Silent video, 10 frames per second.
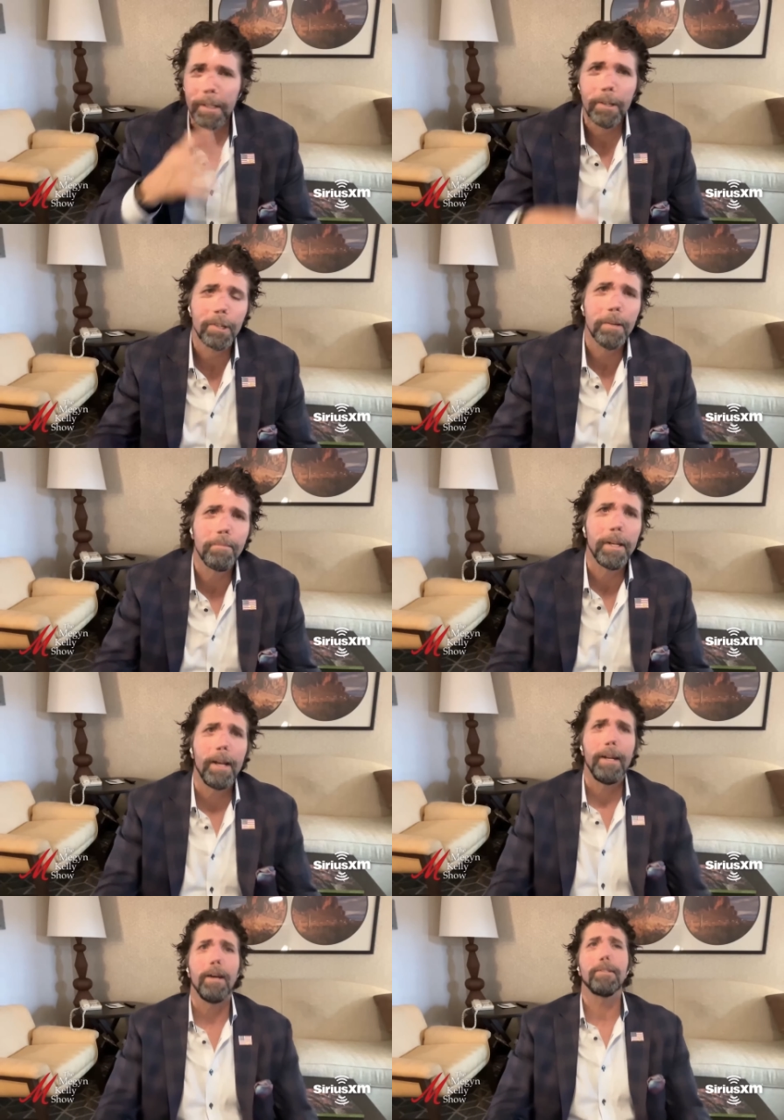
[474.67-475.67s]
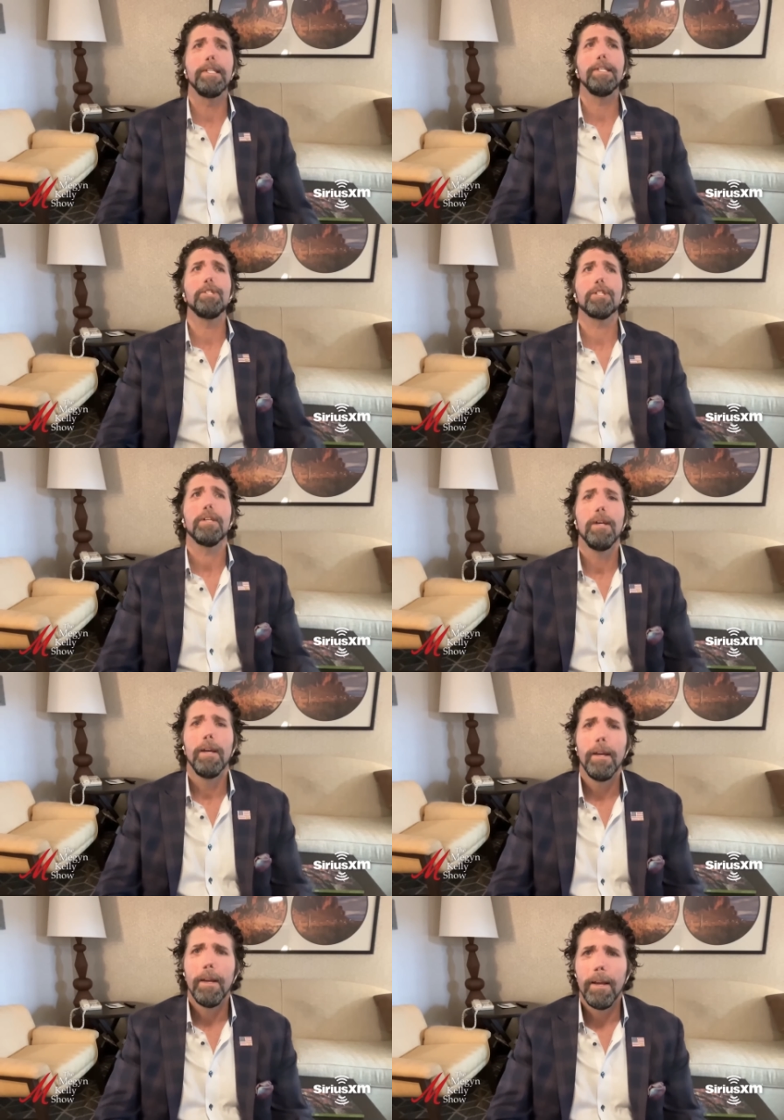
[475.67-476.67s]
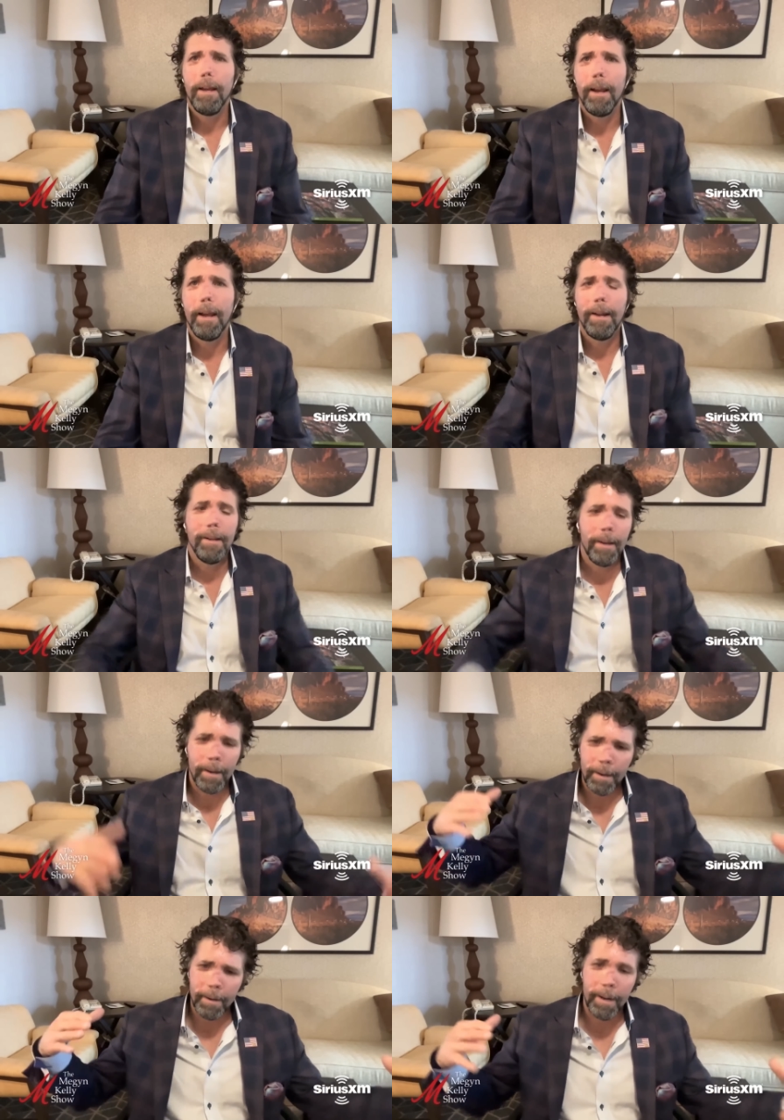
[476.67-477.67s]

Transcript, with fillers: leadership that I now teach and uh,